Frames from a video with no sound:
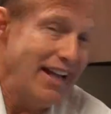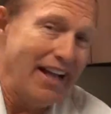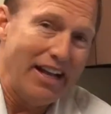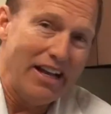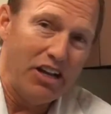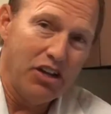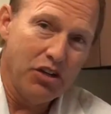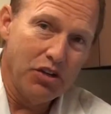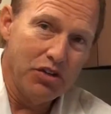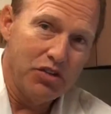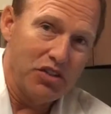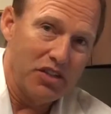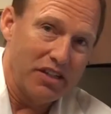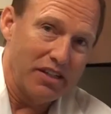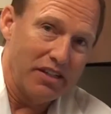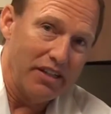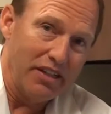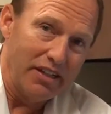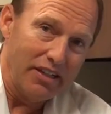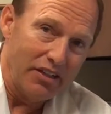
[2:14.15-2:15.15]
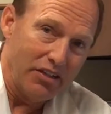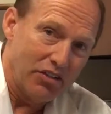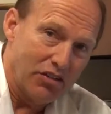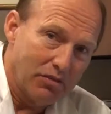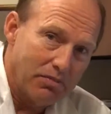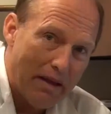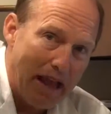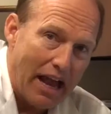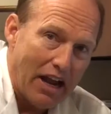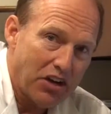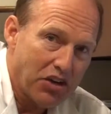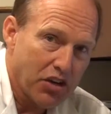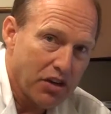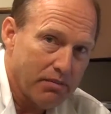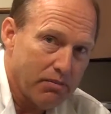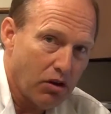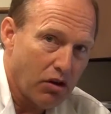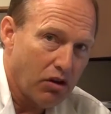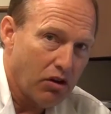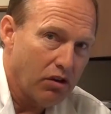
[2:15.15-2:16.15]
and he goes to smash the
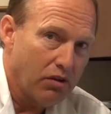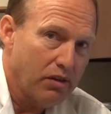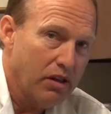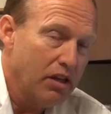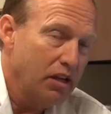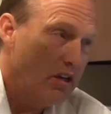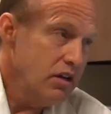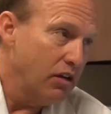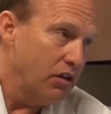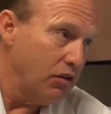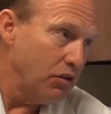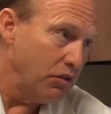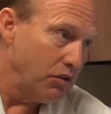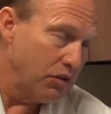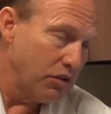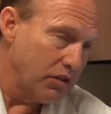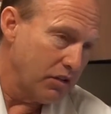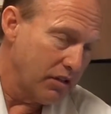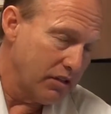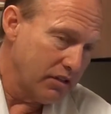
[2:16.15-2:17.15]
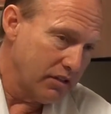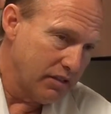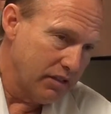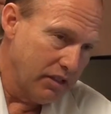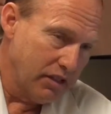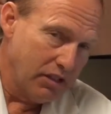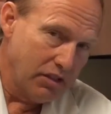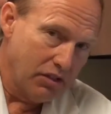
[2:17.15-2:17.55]
ball or